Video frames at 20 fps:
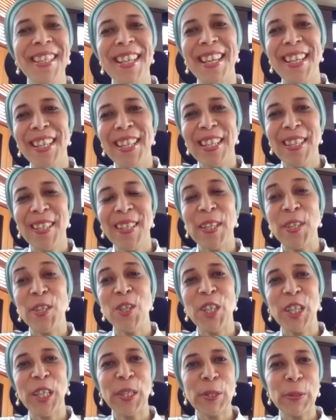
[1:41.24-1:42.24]
Ladies and
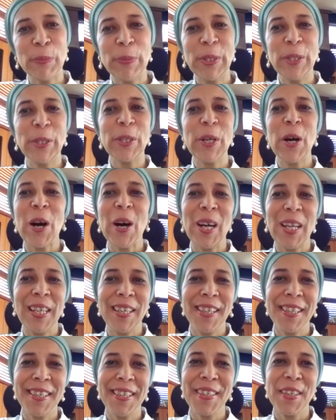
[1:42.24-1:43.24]
gentlemen,
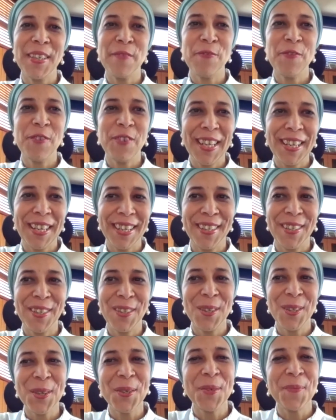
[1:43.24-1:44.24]
colleagues and
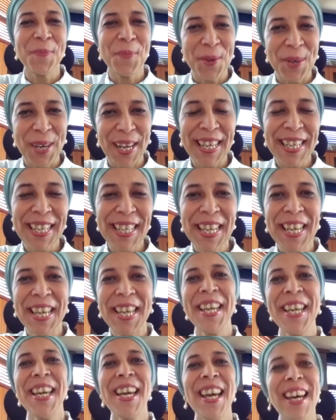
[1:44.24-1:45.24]
friends, good morning.
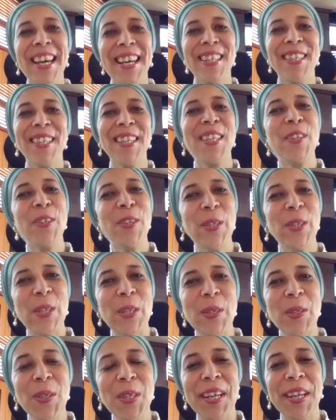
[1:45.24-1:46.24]
As
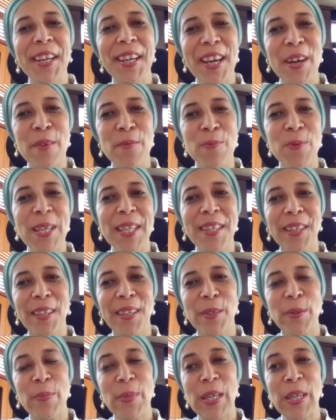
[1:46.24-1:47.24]
introduced, I am
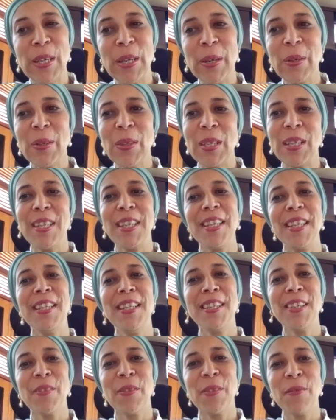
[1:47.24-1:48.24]
Wessel Domingo, the
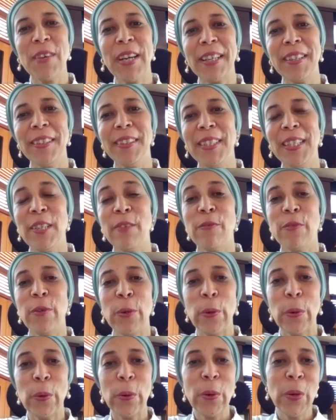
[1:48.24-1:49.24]
Dean of the Faculty of
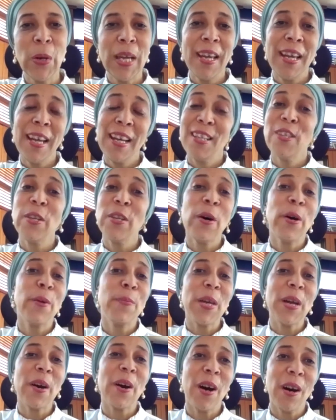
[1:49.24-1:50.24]
Law. And so on
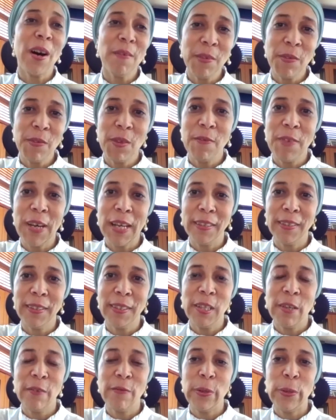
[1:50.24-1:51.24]
behalf of the
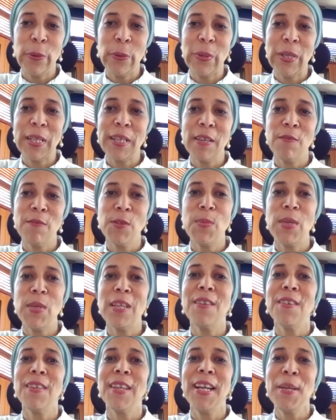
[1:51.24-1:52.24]
Faculty of Law, it gives
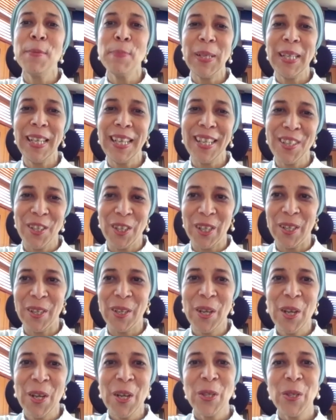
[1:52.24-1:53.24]
me great pleasure
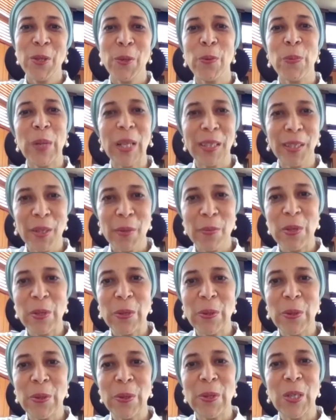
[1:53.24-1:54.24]
to welcome
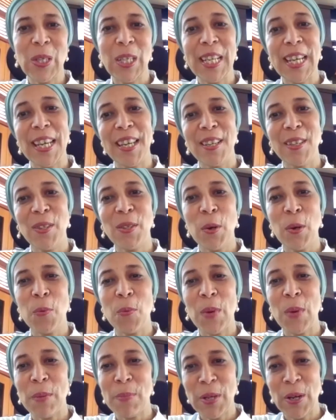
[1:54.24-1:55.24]
you to today's
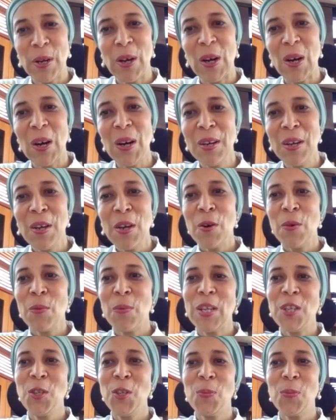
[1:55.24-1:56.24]
webinar,
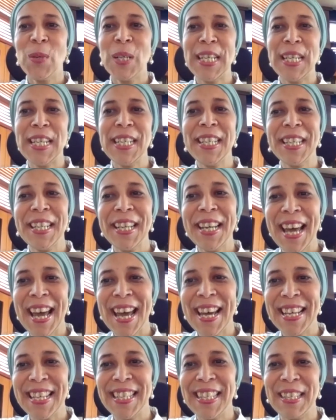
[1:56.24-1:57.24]
which Juanita
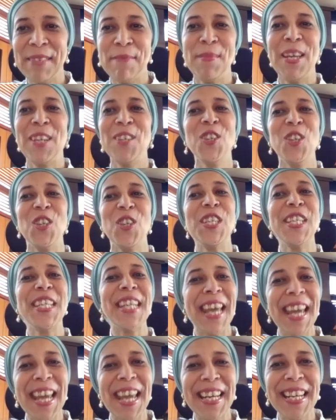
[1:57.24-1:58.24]
has mentioned,
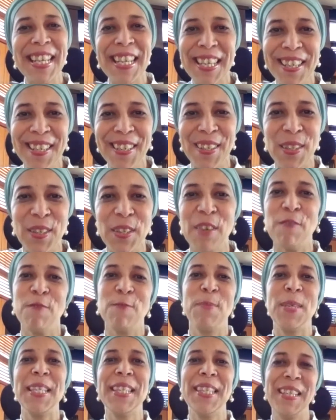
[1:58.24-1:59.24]
10 years of
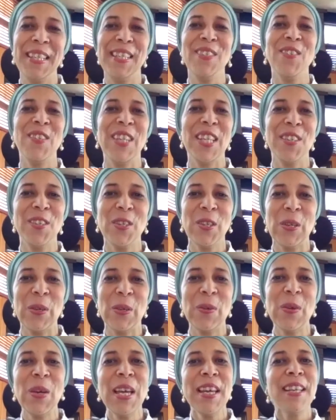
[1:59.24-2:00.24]
business
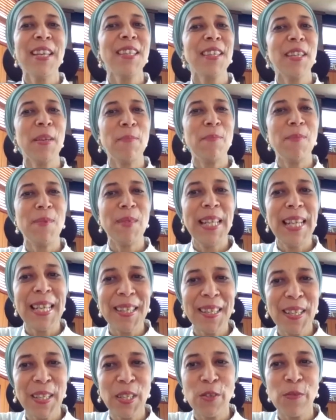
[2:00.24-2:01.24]
rescue, some
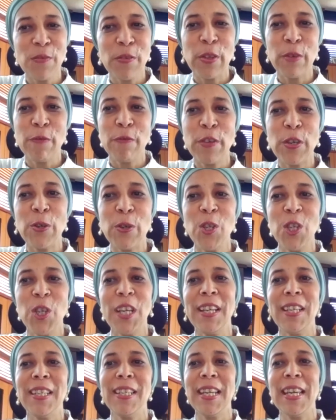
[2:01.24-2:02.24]
lessons for the future,
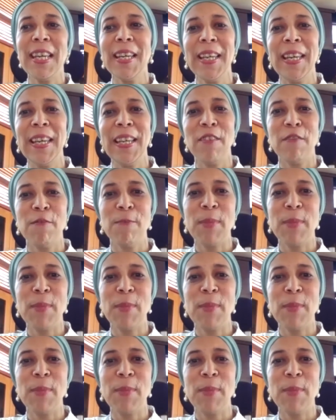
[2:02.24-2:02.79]
a decade